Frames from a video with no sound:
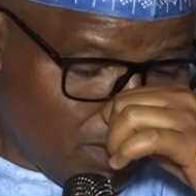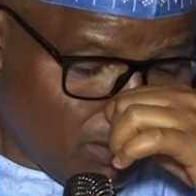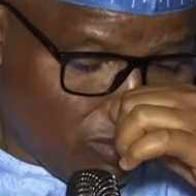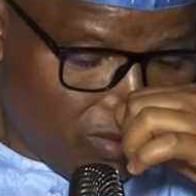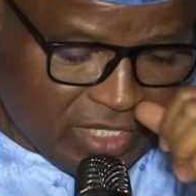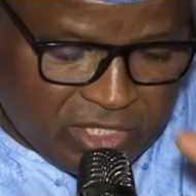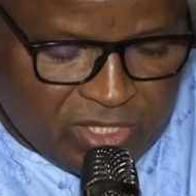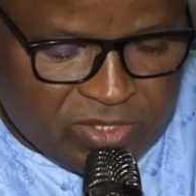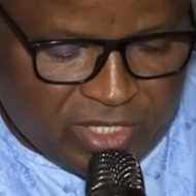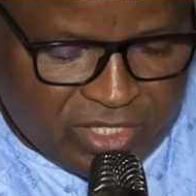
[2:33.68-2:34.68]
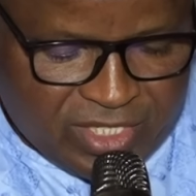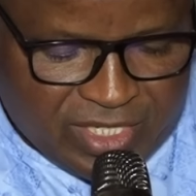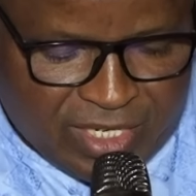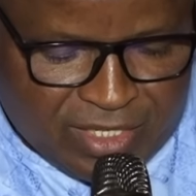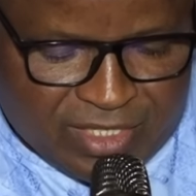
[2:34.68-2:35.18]
mobilization strategies
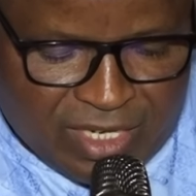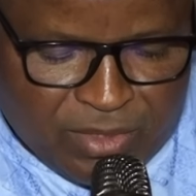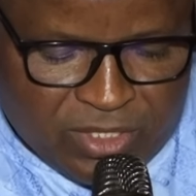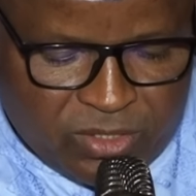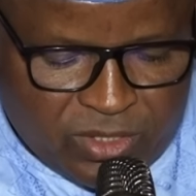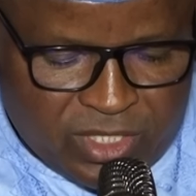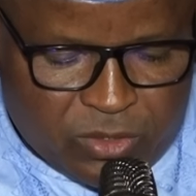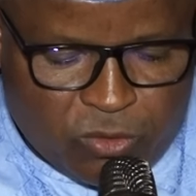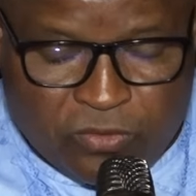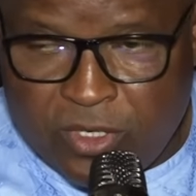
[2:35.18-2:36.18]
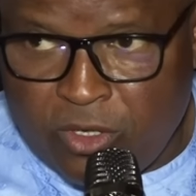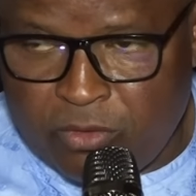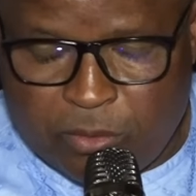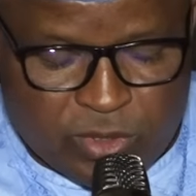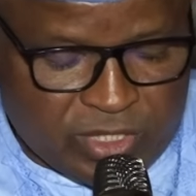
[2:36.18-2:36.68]
can determine the success or failure of
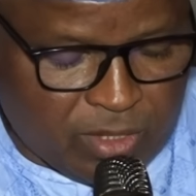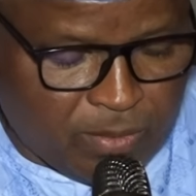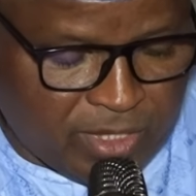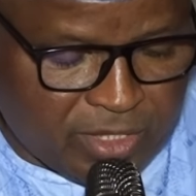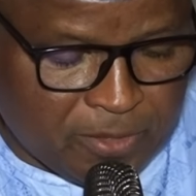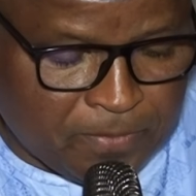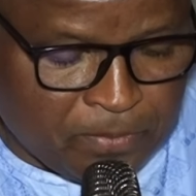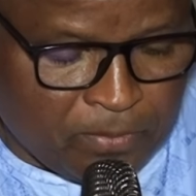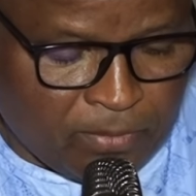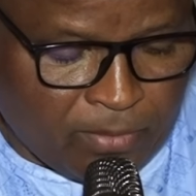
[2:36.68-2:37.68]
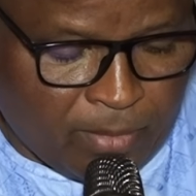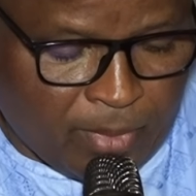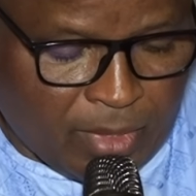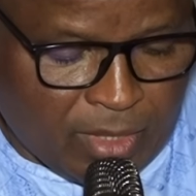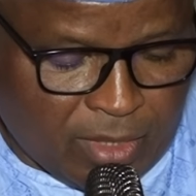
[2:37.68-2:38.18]
a political party.
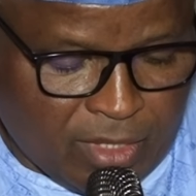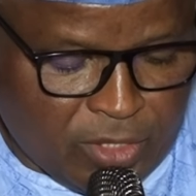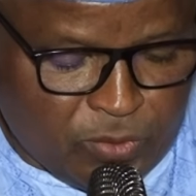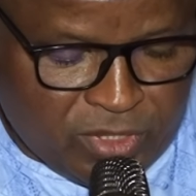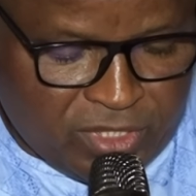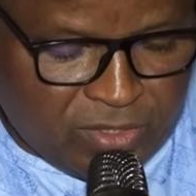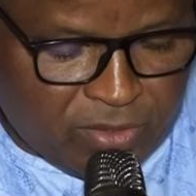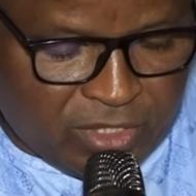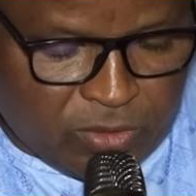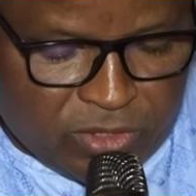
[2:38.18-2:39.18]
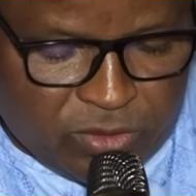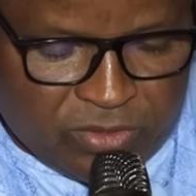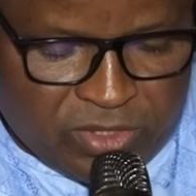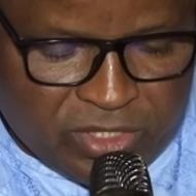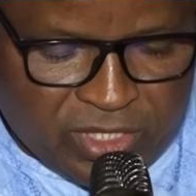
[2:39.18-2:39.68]
In the
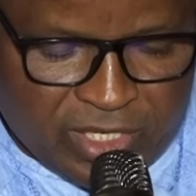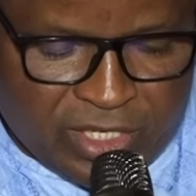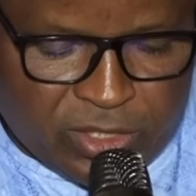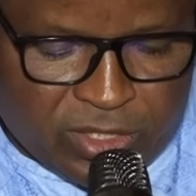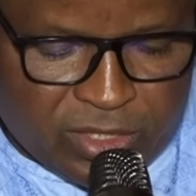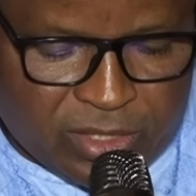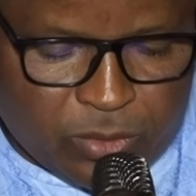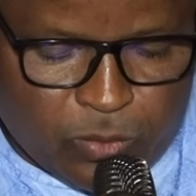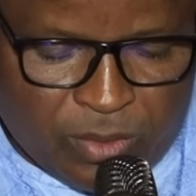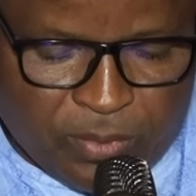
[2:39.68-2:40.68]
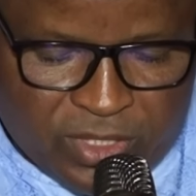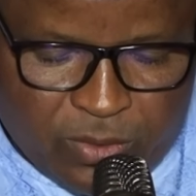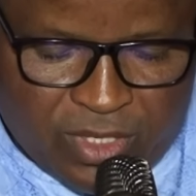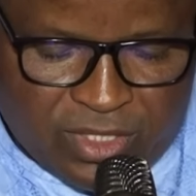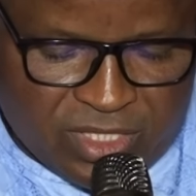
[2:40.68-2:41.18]
2023 general elections were
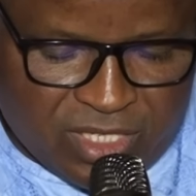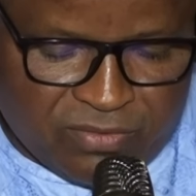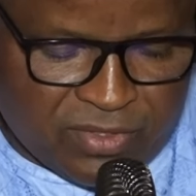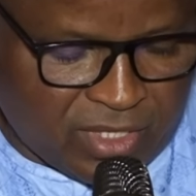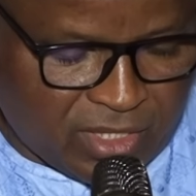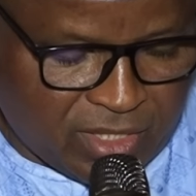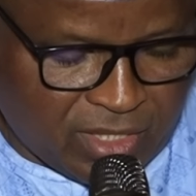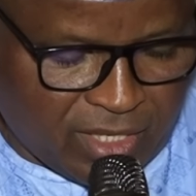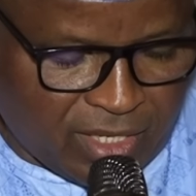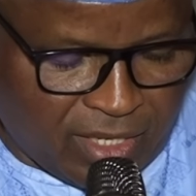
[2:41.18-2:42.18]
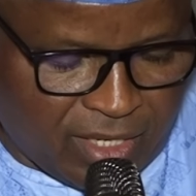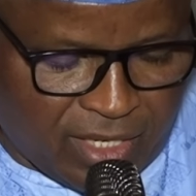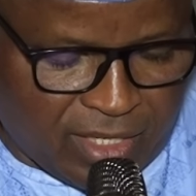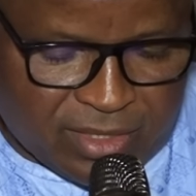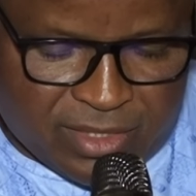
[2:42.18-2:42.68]
particularly significant
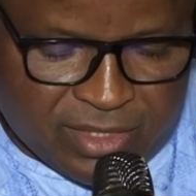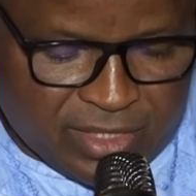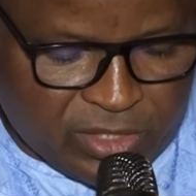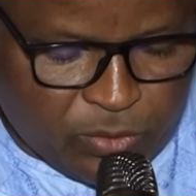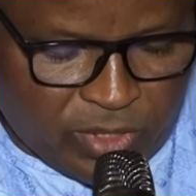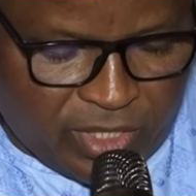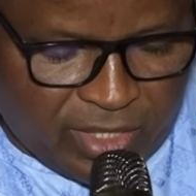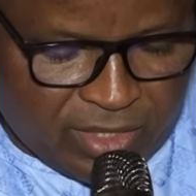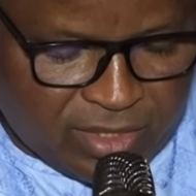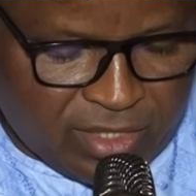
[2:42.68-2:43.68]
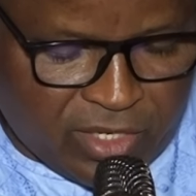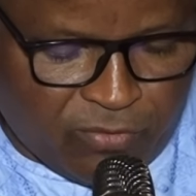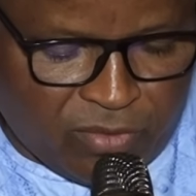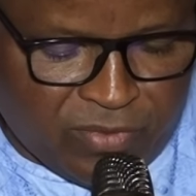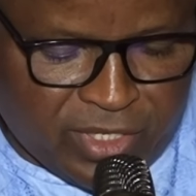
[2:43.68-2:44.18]
as they showcased the
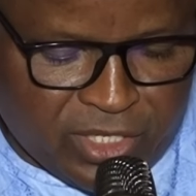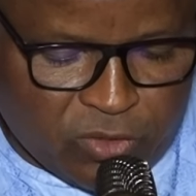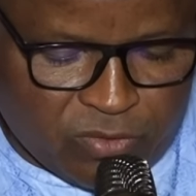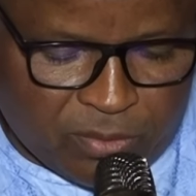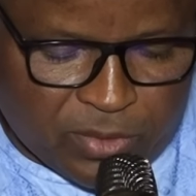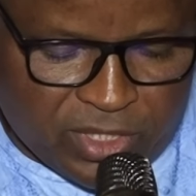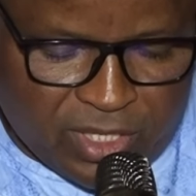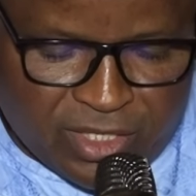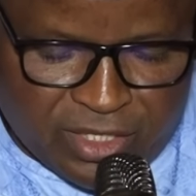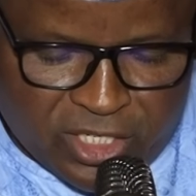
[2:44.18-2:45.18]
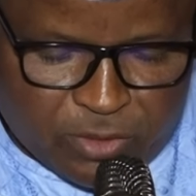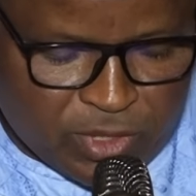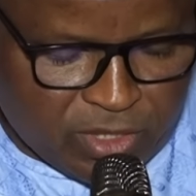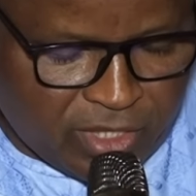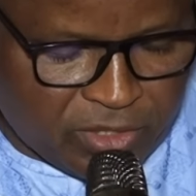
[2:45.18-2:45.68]
evolving nature of our political
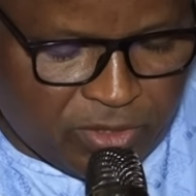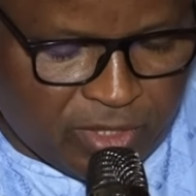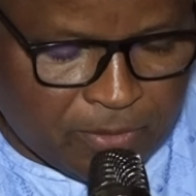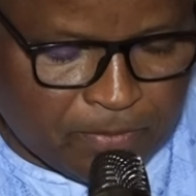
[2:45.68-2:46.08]
engagement in Nigeria.